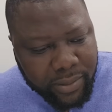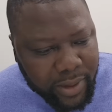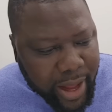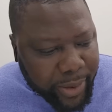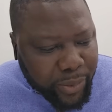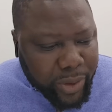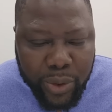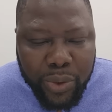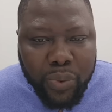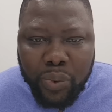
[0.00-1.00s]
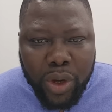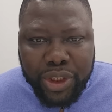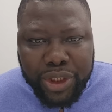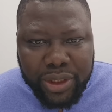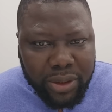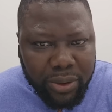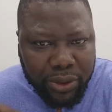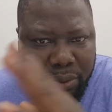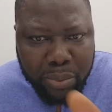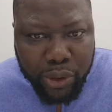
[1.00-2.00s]
I couldn't watch
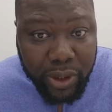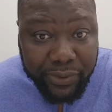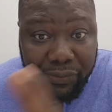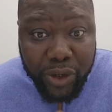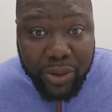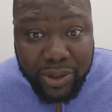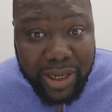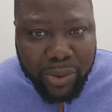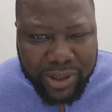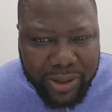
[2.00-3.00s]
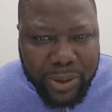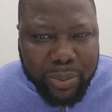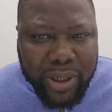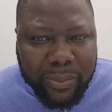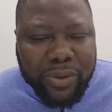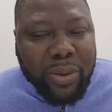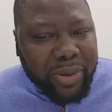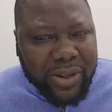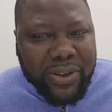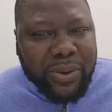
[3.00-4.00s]
most of the videos that were sent to me some
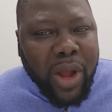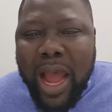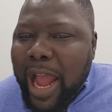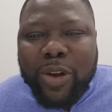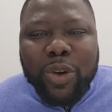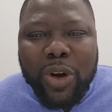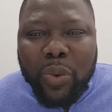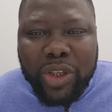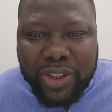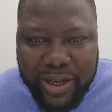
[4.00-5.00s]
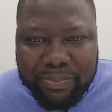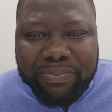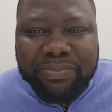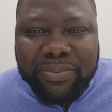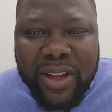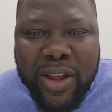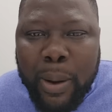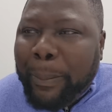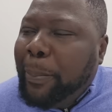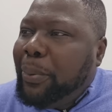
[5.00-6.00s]
days ago. I could not watch them.
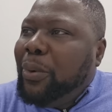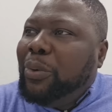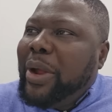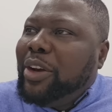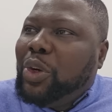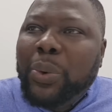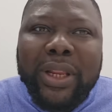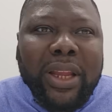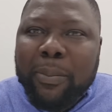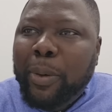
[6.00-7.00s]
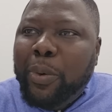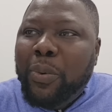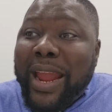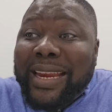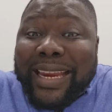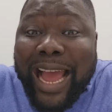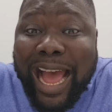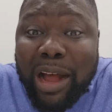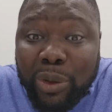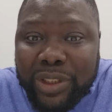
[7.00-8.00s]
People were in their
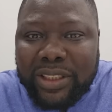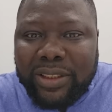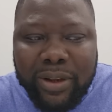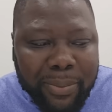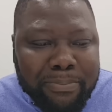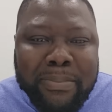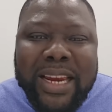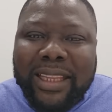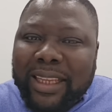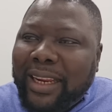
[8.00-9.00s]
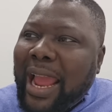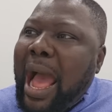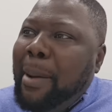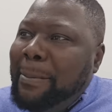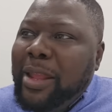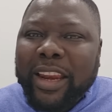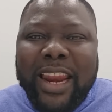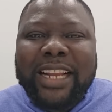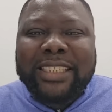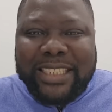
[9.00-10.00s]
houses. Military, army,
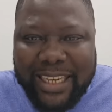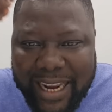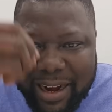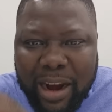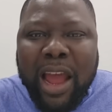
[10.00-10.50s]
Nigerian